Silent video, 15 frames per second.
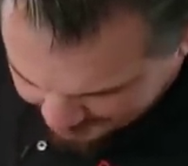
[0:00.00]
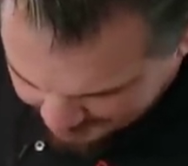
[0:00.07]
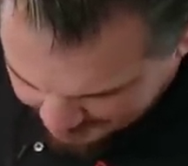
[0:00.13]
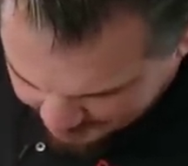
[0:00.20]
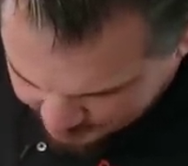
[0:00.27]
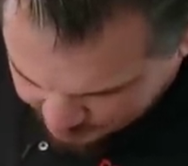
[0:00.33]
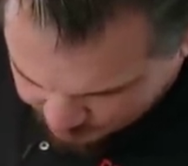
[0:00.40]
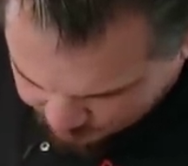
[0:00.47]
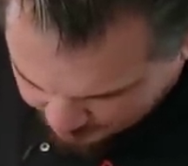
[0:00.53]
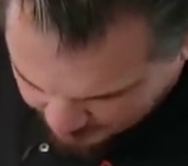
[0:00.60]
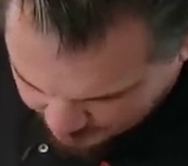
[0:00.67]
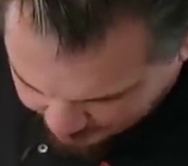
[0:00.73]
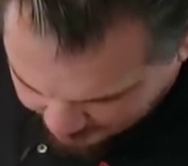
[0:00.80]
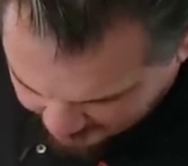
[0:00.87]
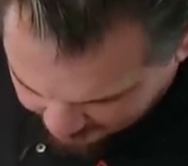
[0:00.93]
It's
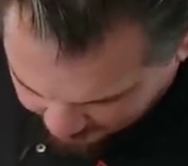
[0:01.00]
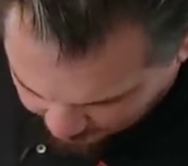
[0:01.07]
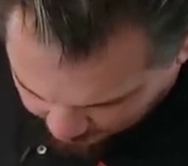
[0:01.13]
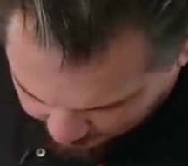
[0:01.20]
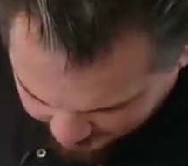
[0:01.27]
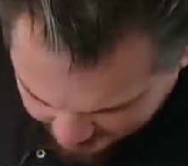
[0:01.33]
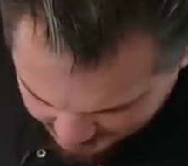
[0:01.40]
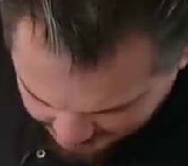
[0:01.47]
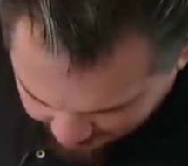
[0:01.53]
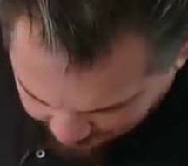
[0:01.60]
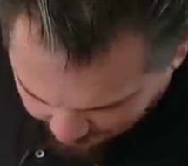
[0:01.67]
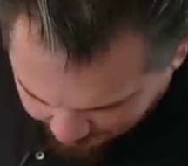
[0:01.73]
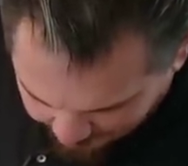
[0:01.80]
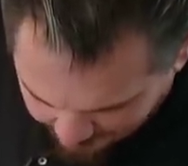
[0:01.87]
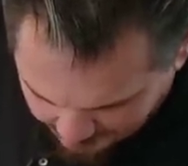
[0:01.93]
strange because all these
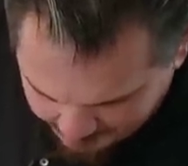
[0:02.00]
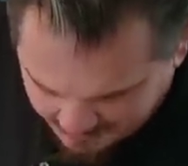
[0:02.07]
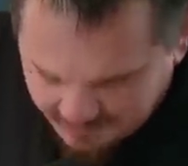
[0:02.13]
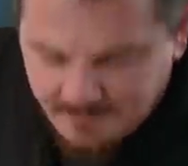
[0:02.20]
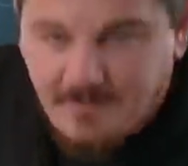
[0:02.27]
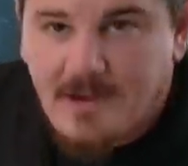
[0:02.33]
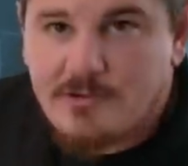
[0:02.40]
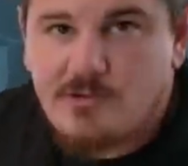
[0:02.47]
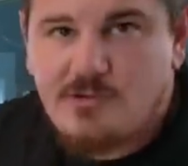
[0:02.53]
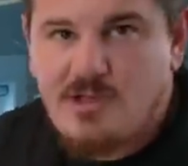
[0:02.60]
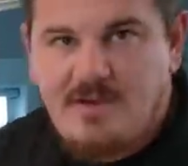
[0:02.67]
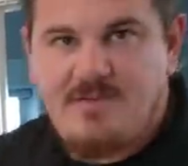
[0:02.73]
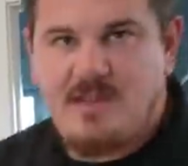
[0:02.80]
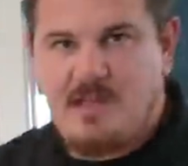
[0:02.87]
different plane manufacturers, even the